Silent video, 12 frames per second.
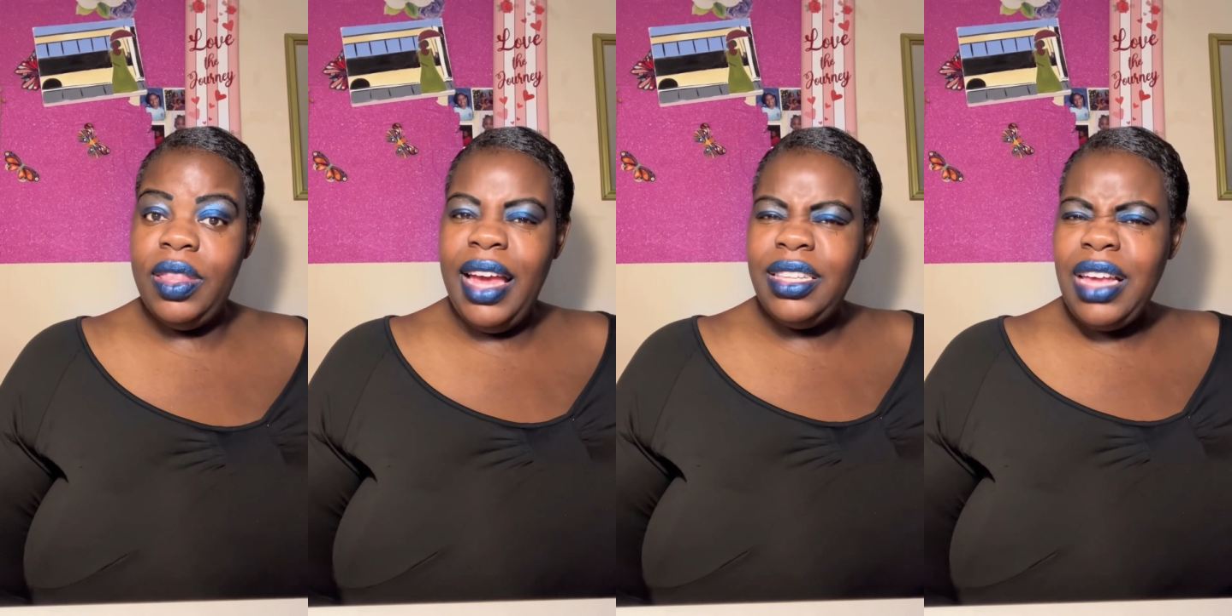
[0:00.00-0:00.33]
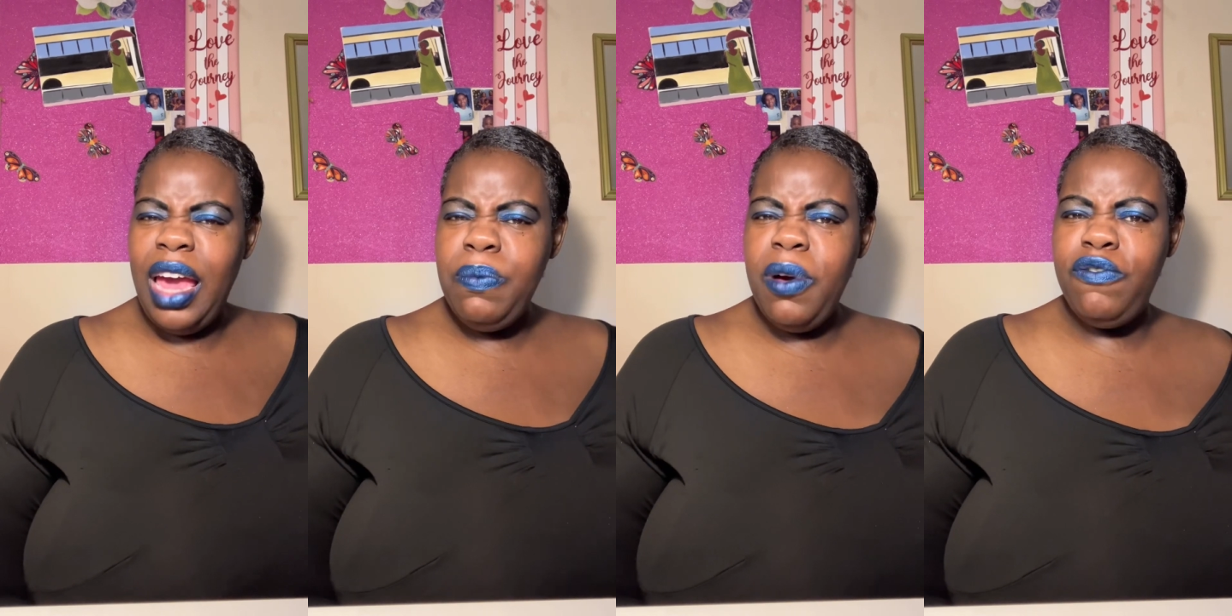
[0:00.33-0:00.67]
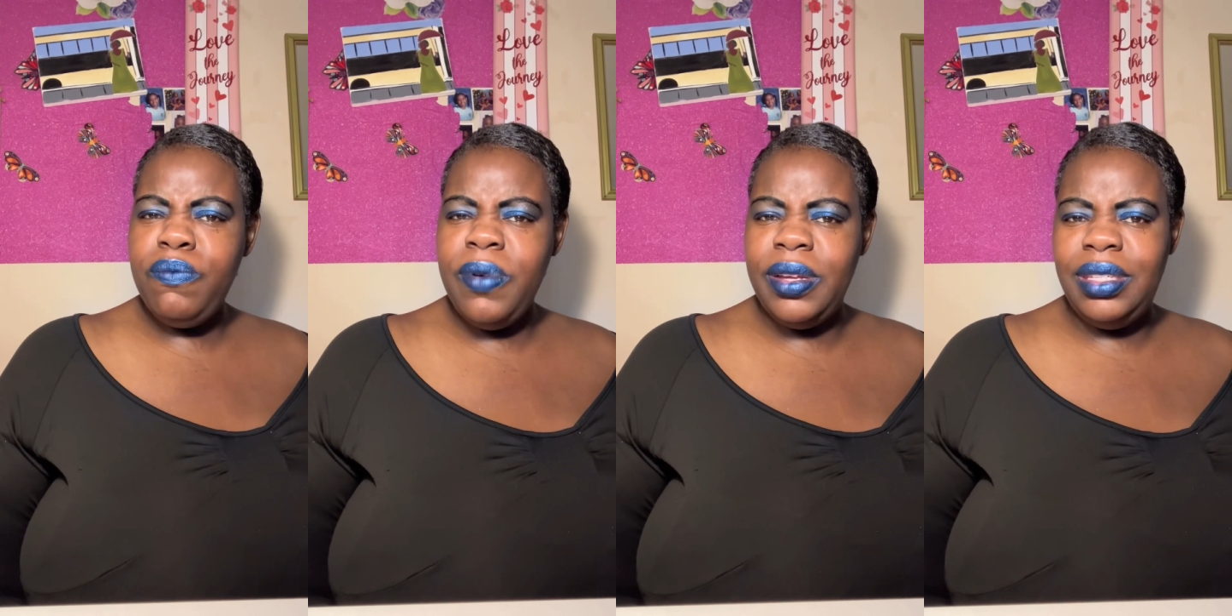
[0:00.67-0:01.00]
that type
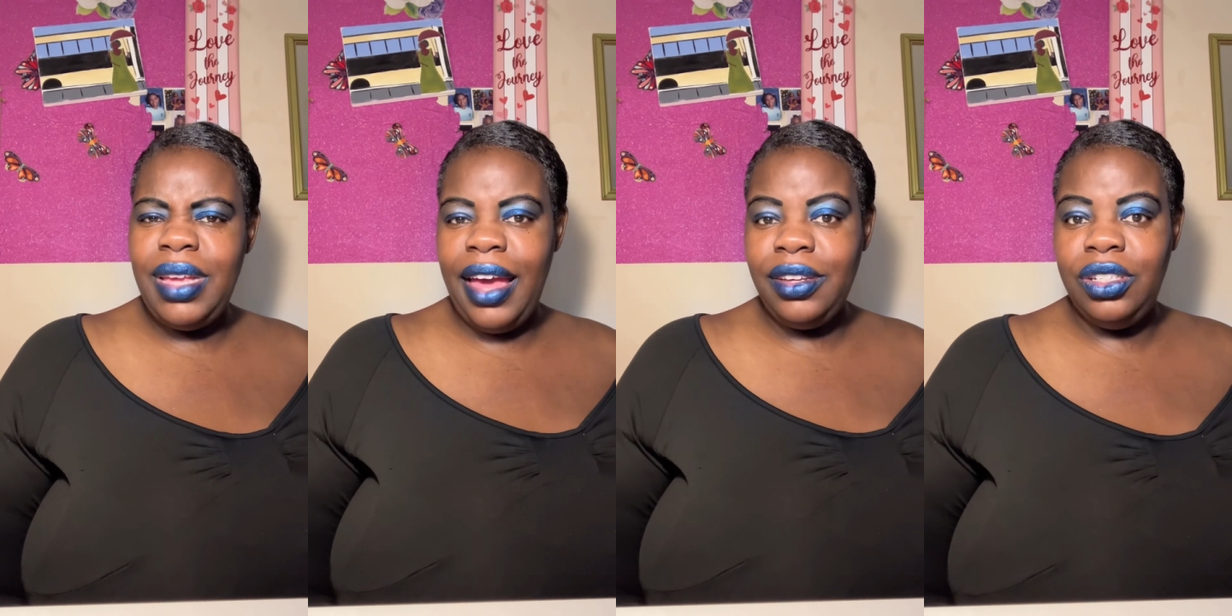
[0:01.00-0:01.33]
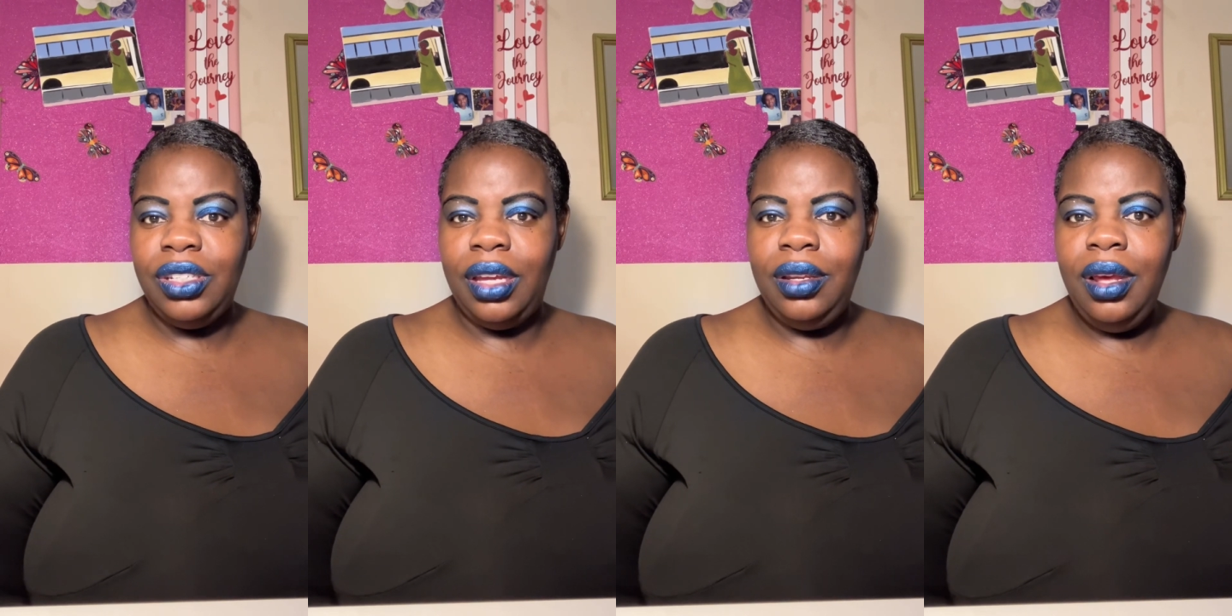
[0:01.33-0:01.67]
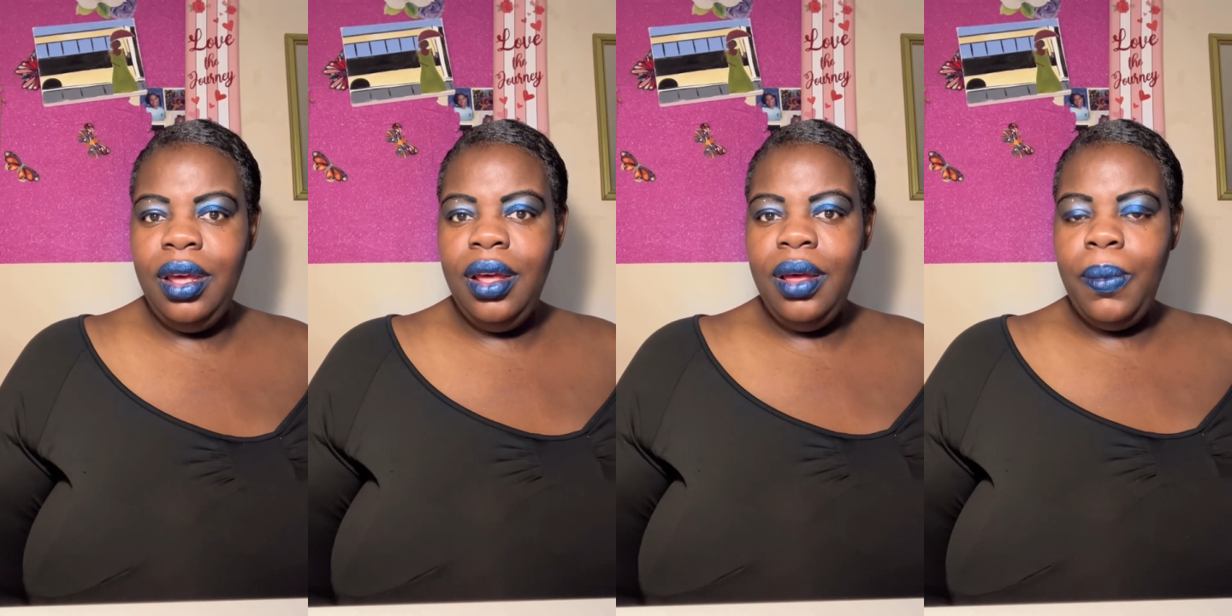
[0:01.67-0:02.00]
of protection.
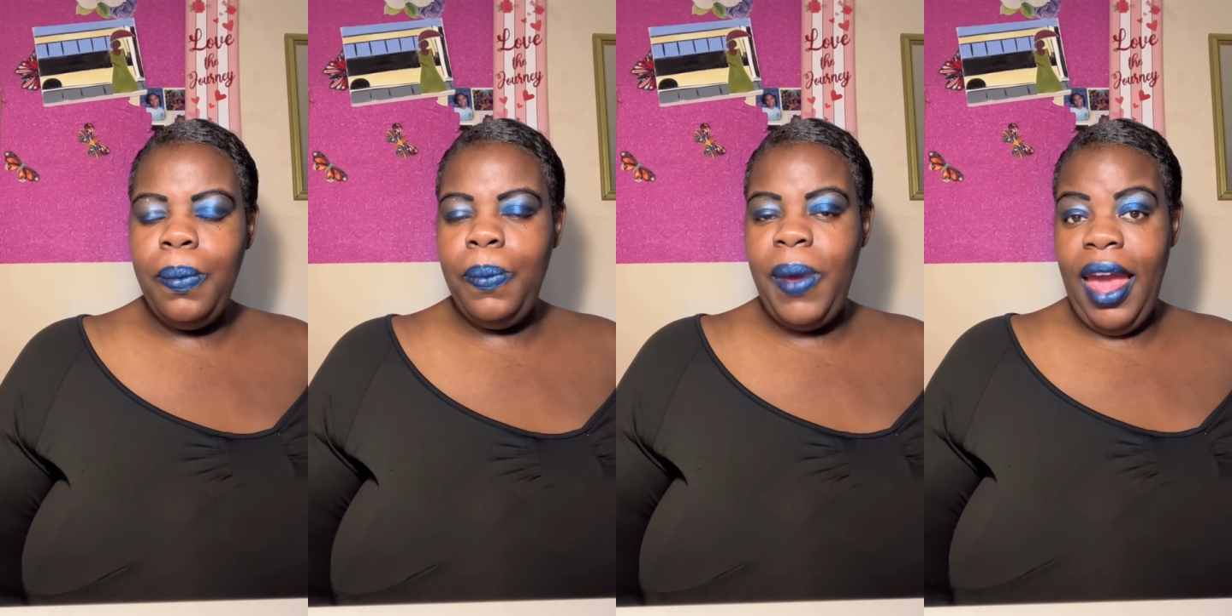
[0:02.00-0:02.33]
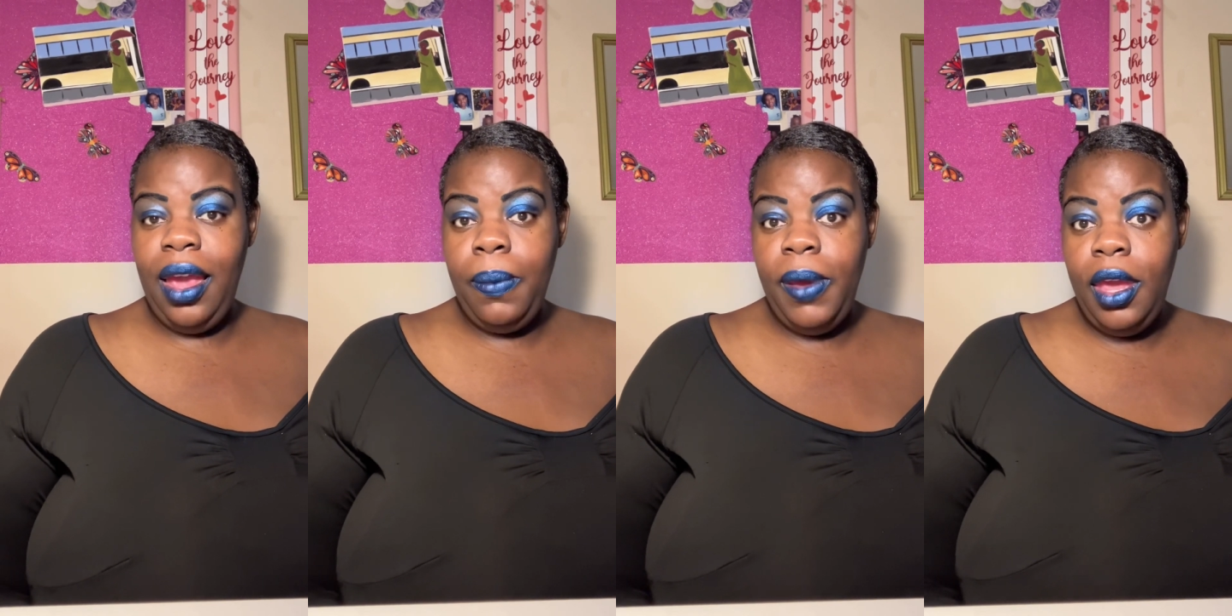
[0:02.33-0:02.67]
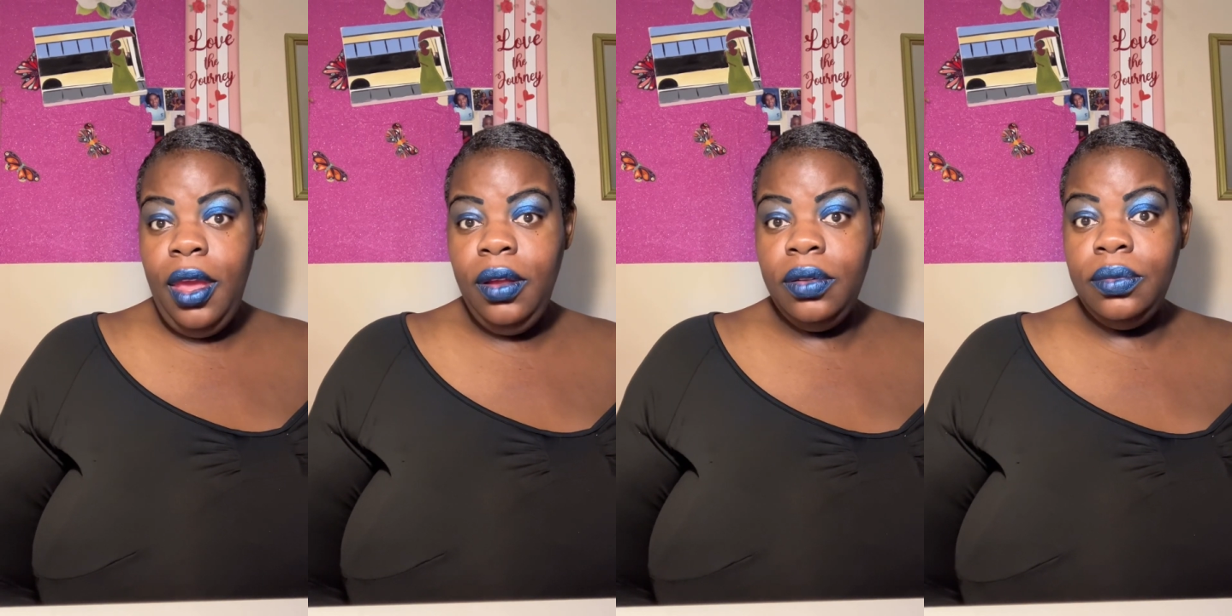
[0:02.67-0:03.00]
Baby,